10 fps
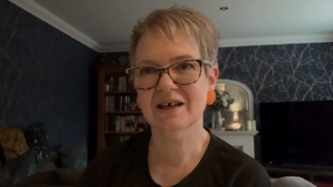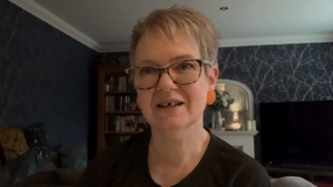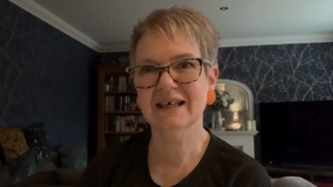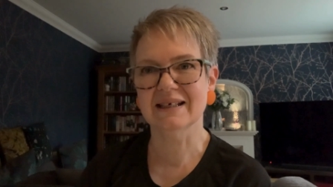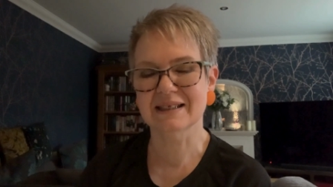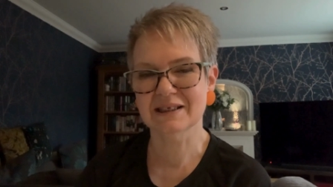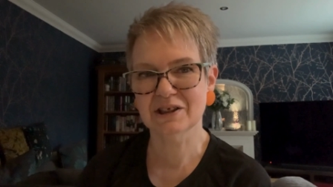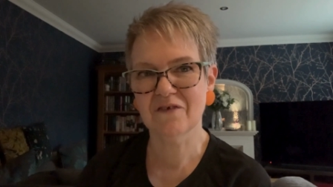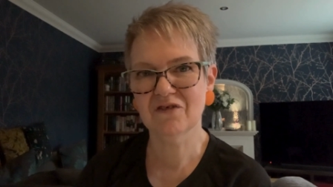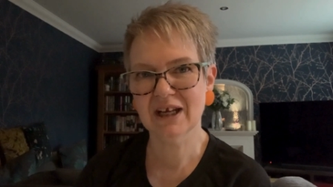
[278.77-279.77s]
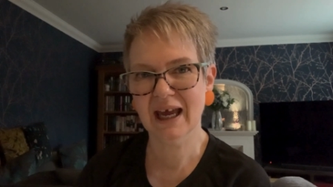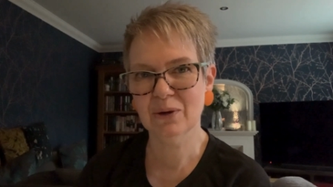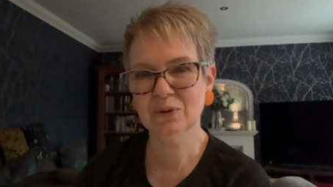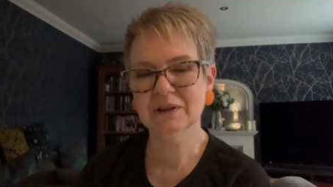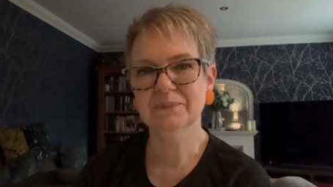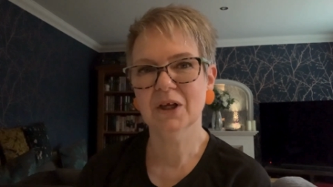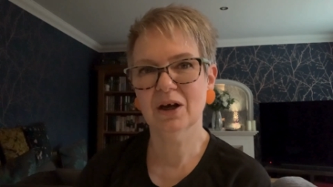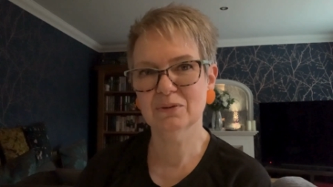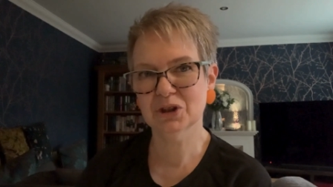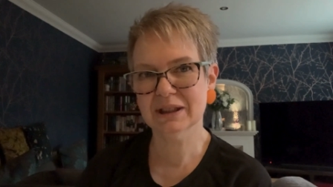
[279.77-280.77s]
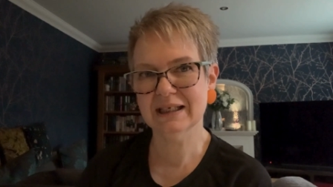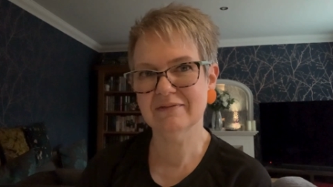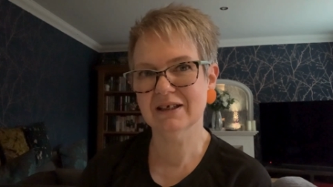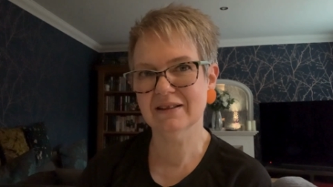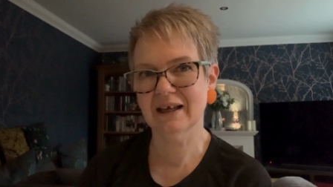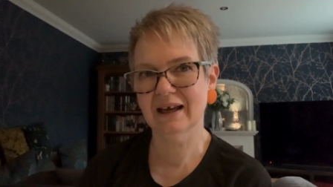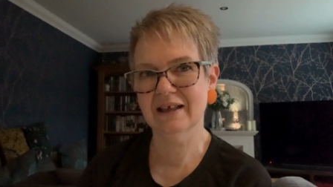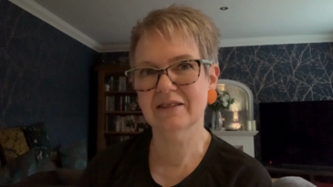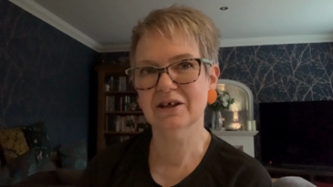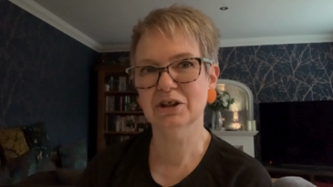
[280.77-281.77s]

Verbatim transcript: Yes, so for now, I will just leave it at that.